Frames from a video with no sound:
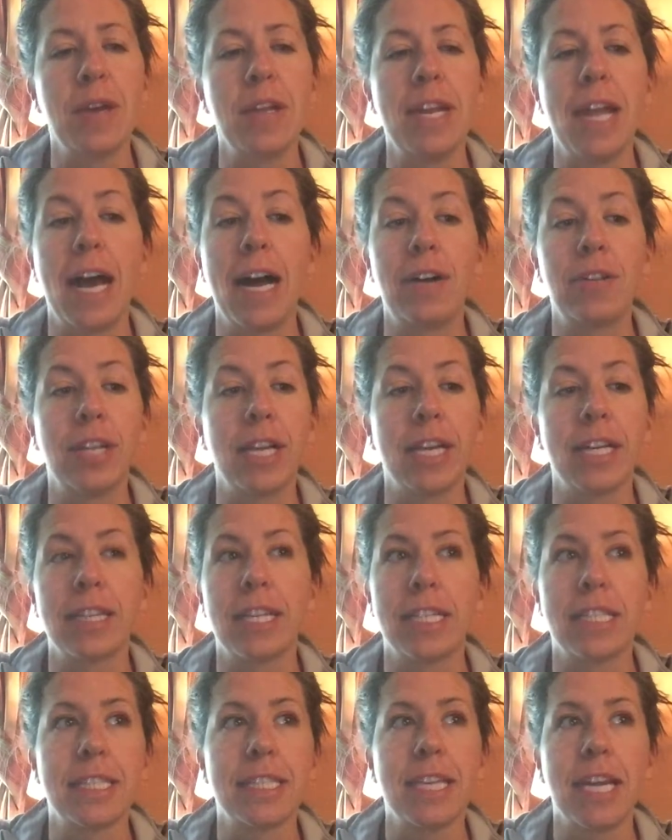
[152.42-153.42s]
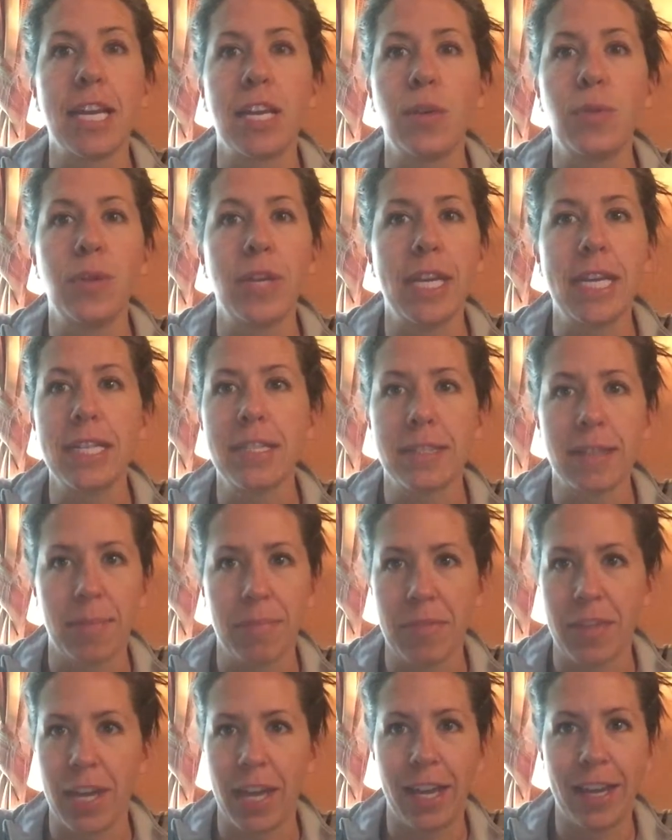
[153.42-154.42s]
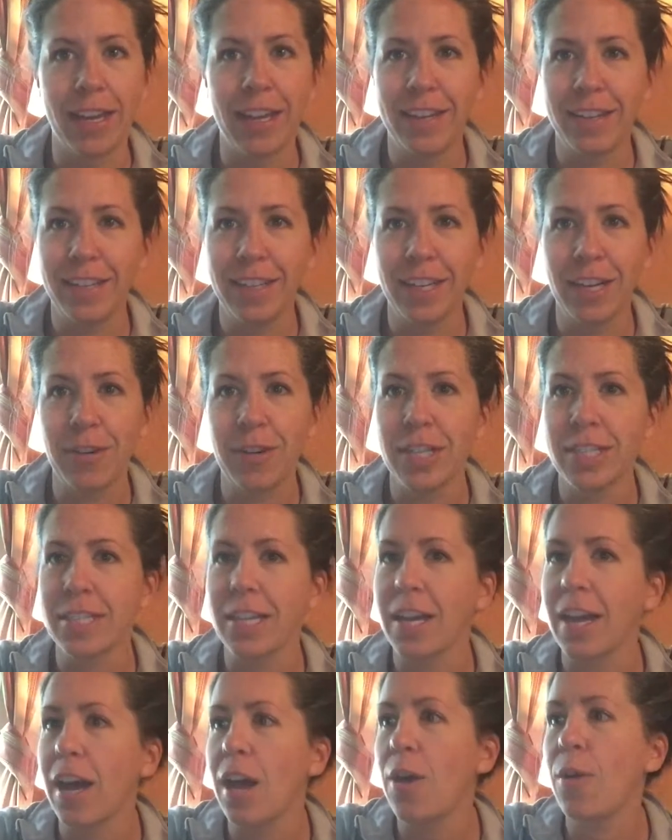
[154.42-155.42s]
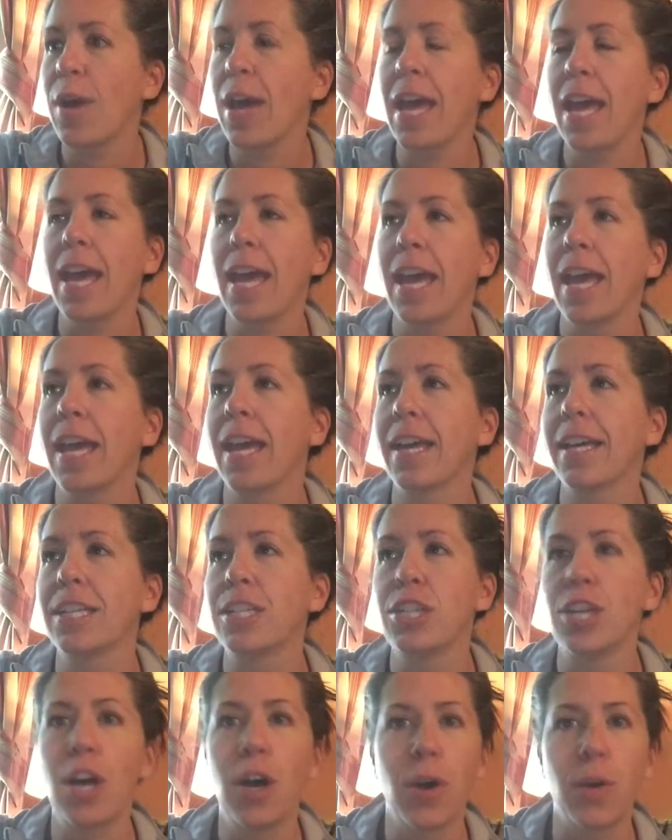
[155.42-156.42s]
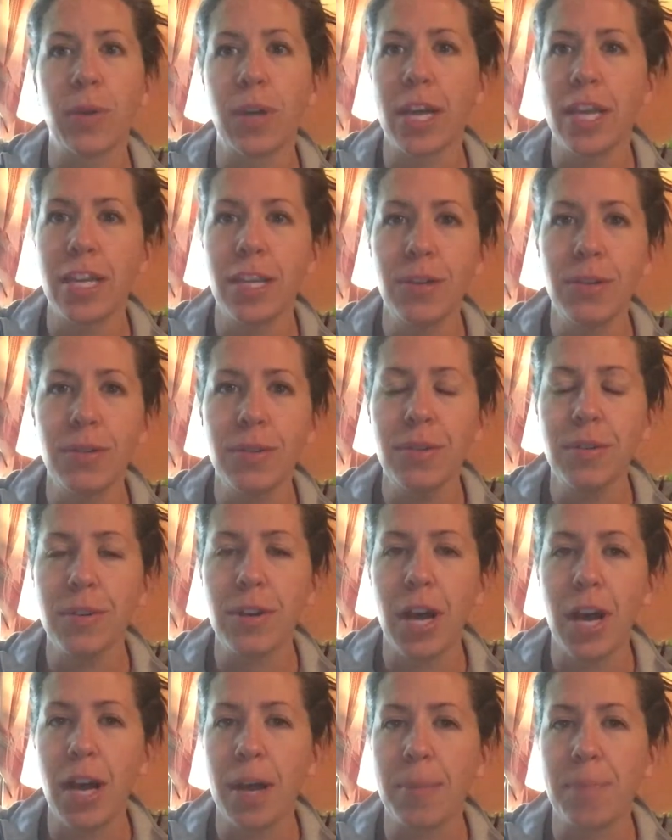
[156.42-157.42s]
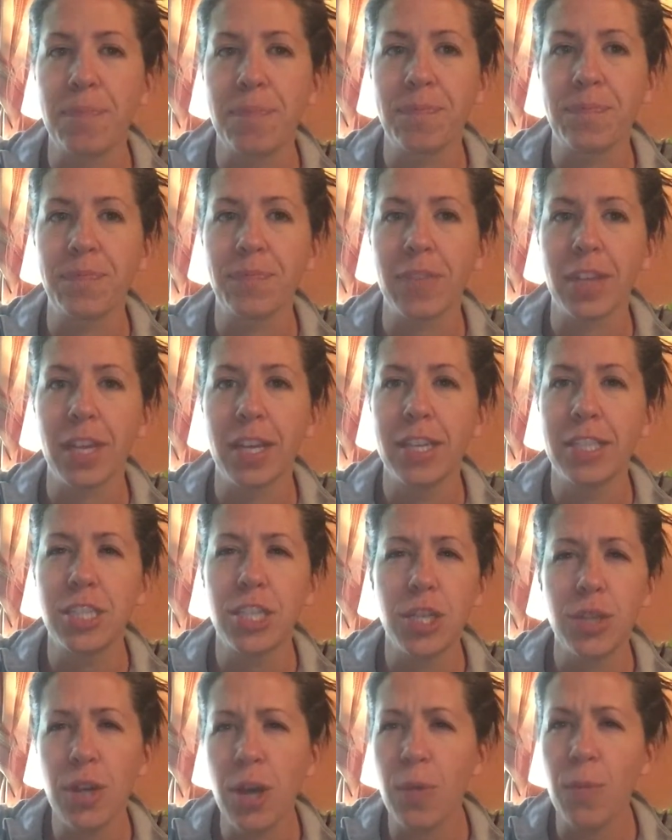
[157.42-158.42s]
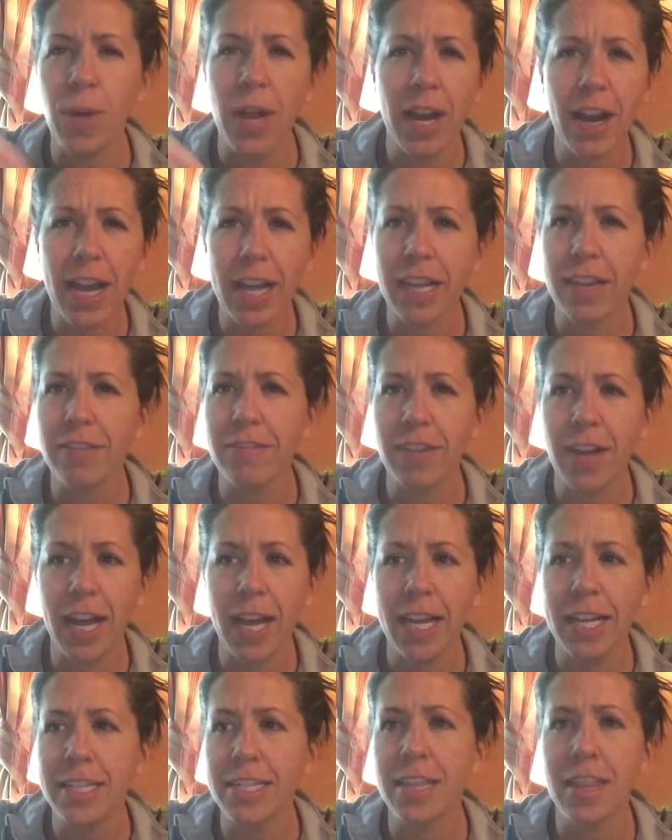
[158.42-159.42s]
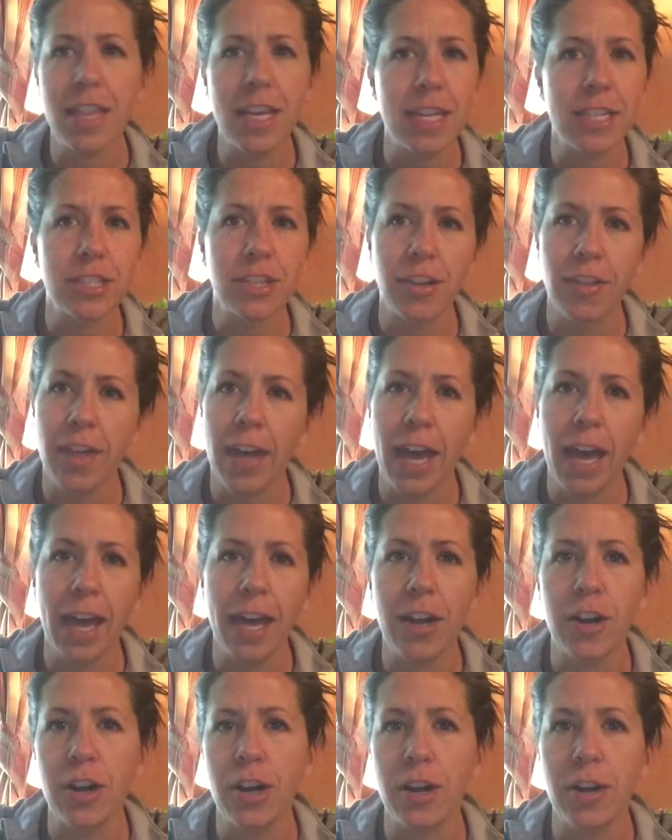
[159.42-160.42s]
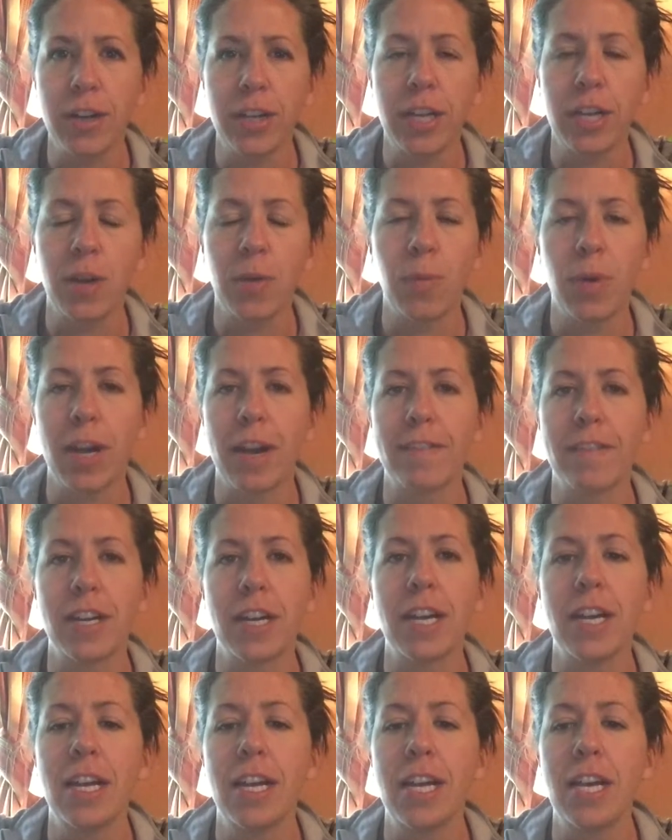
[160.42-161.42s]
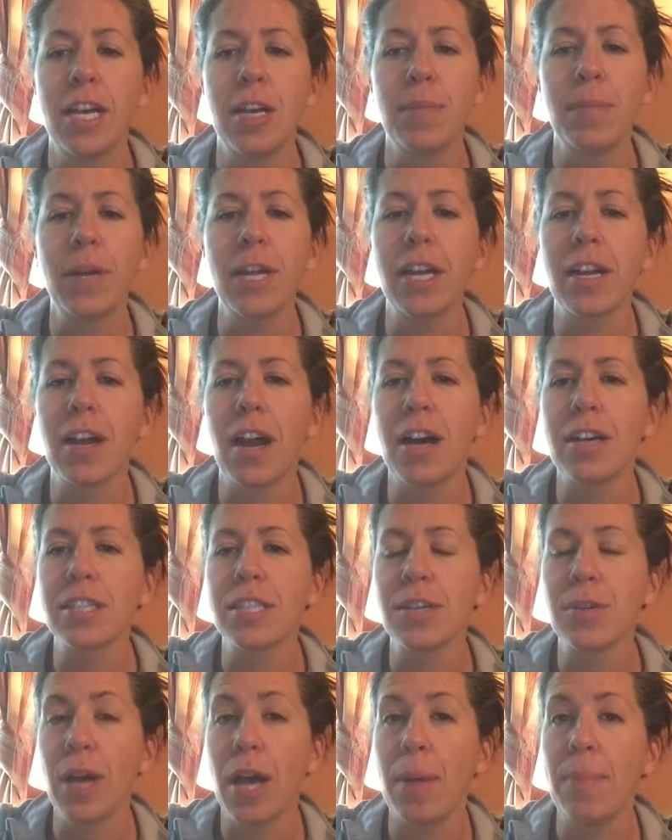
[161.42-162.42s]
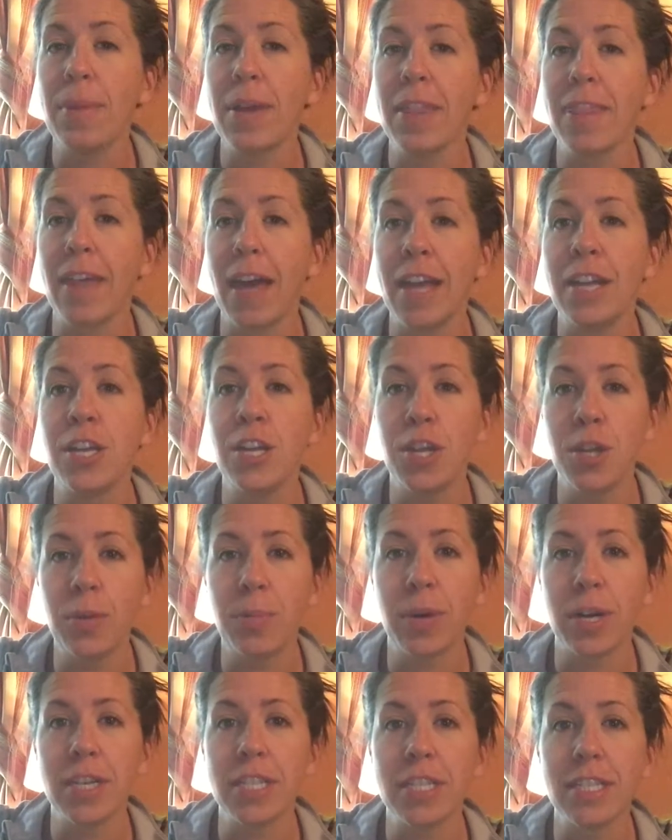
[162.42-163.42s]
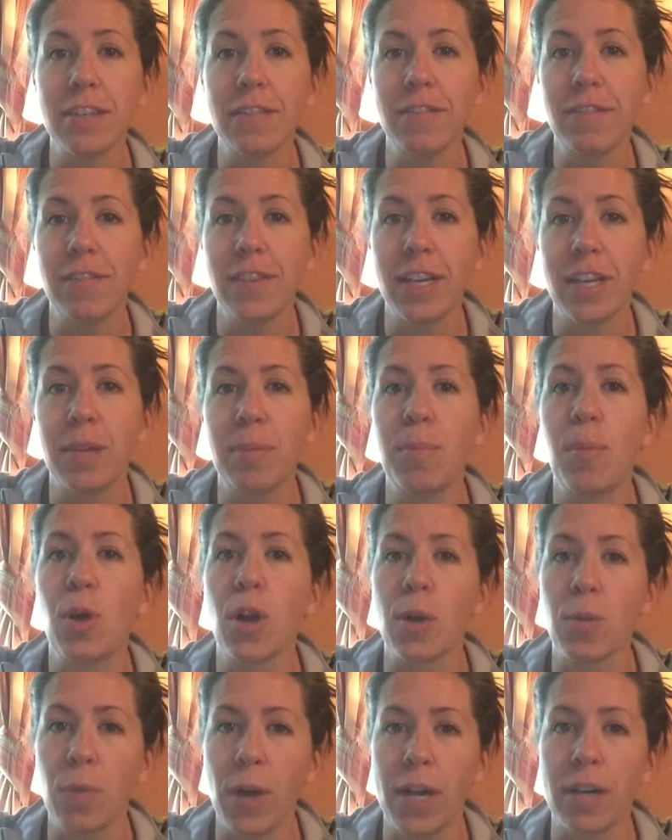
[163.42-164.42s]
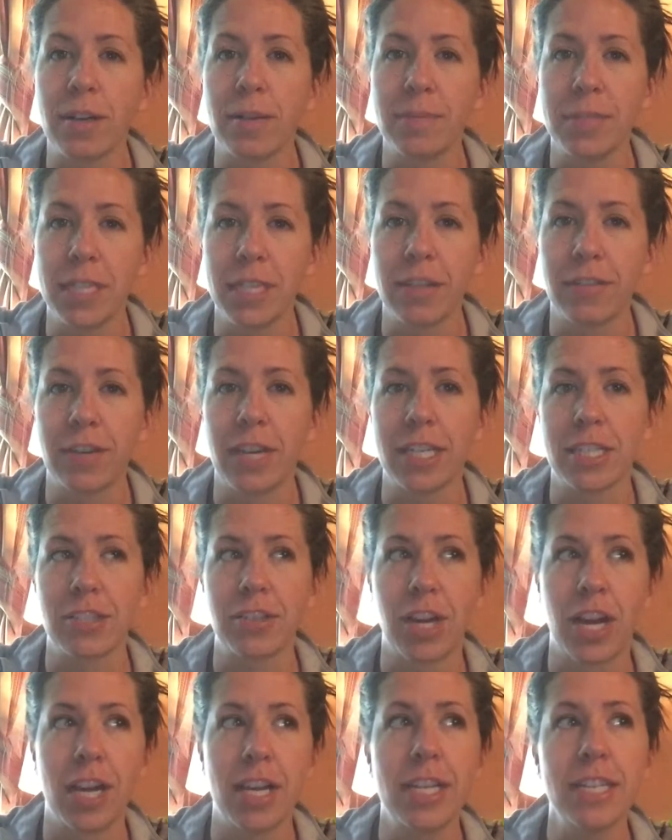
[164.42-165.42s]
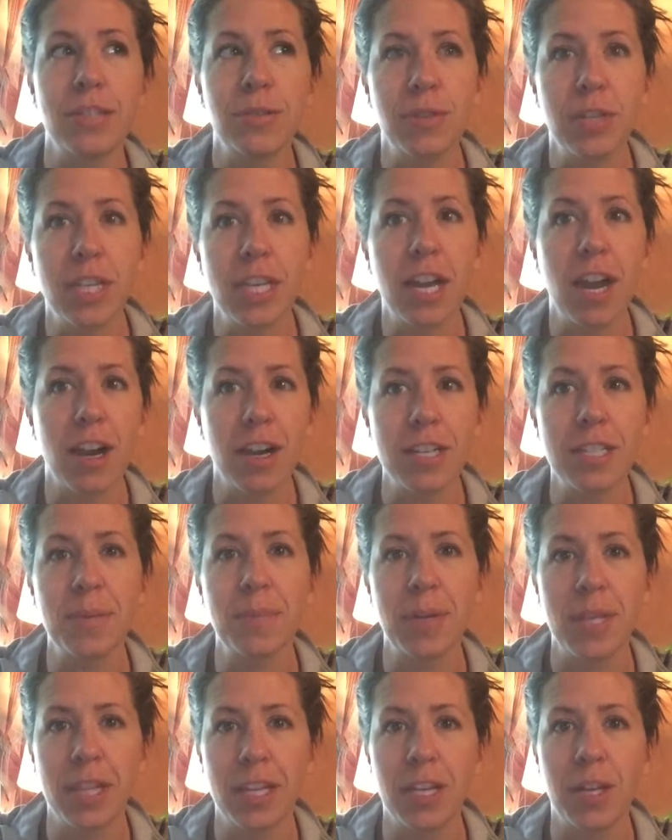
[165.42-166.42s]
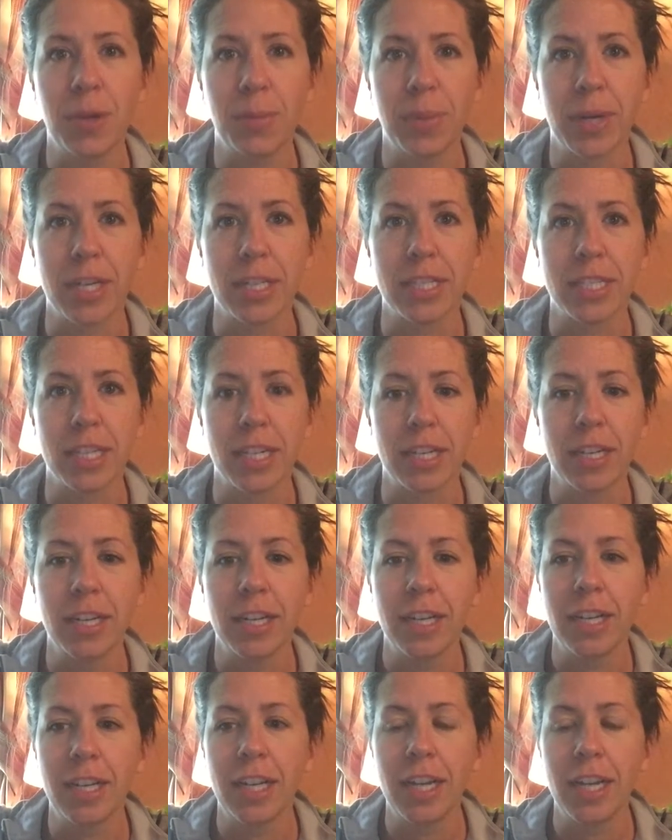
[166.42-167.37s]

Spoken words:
Now, like, let's say you need something, and it's like, "Oh, hey, Joe, can you, do you know where I could find this or that, or, whatever." But you're also helping that new person feel more welcomed in the restaurant. It's really hard to be the new person.